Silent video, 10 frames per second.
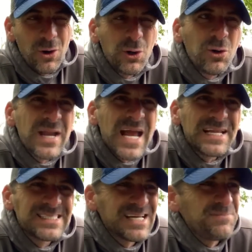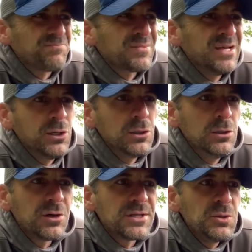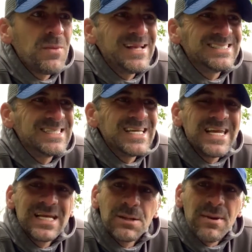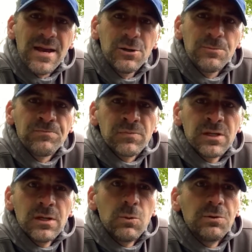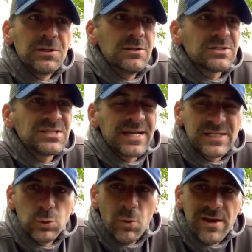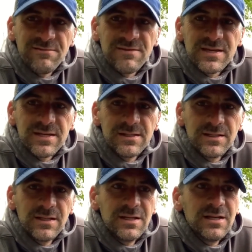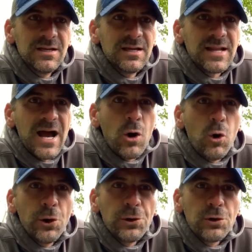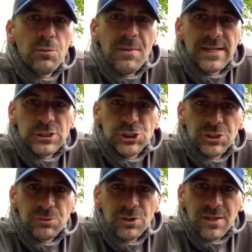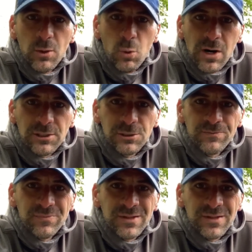Oil canning is that look you may see in a panel when it looks like it's wavy, and how oil may shimmer on the water.